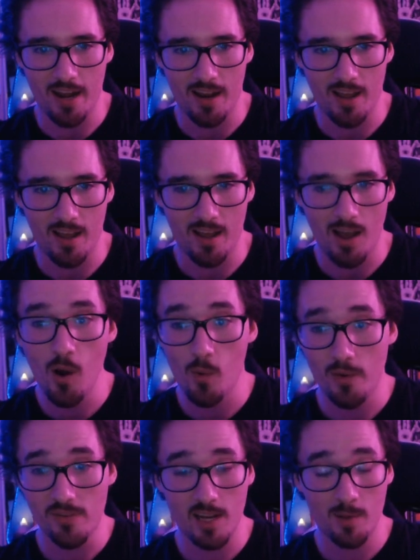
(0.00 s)

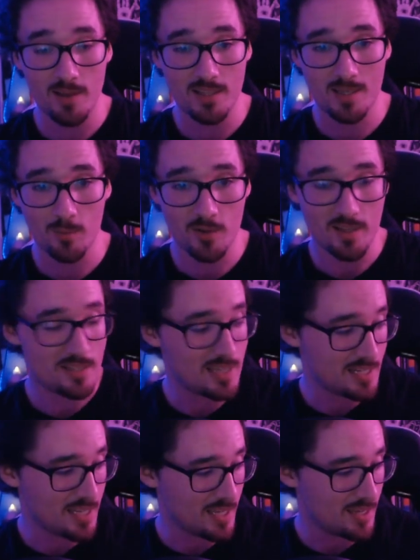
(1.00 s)
if you're going to be at Summer in the
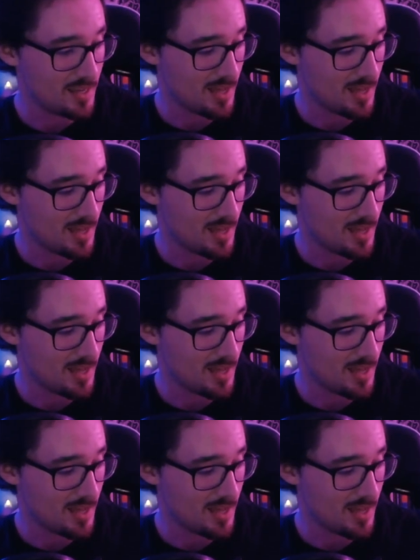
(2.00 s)
City,